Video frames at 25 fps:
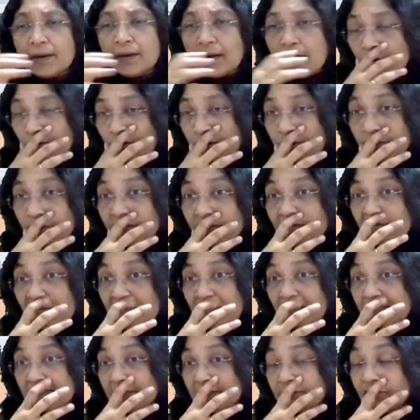
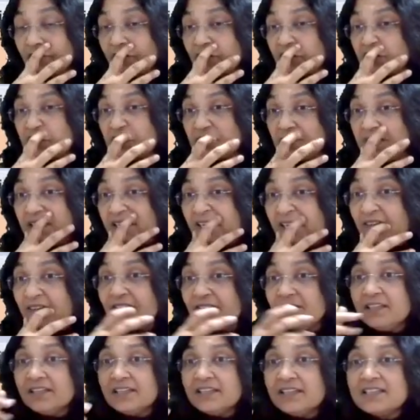However, the functional
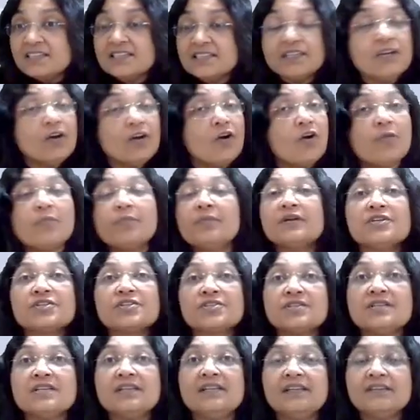level is the
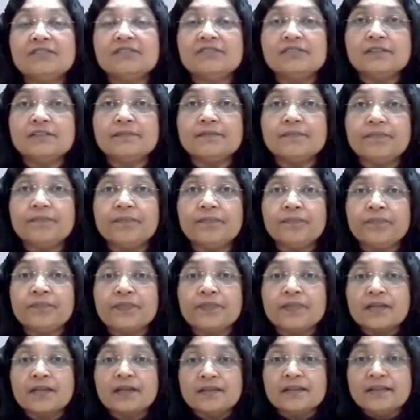operational level.
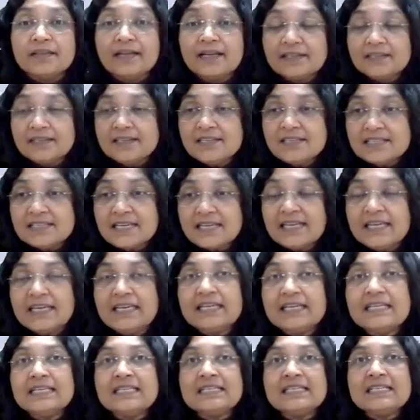That is
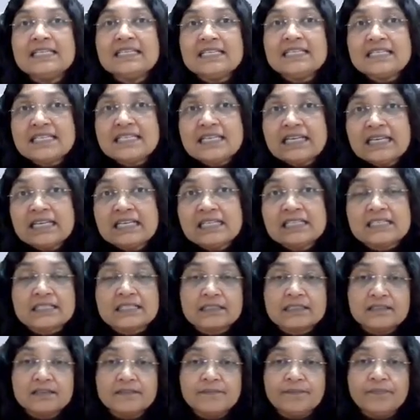detailed.
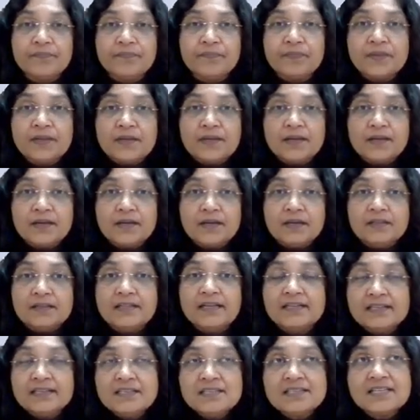
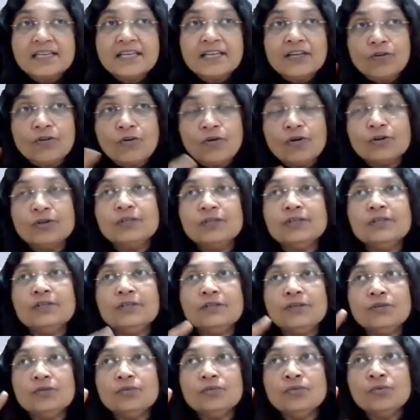That is, in
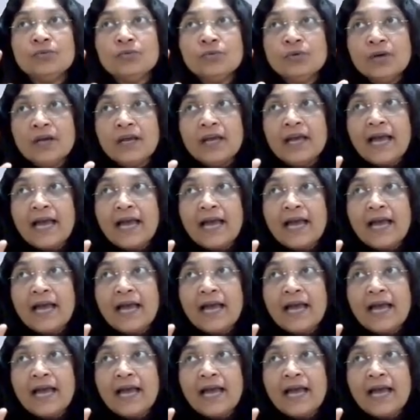order to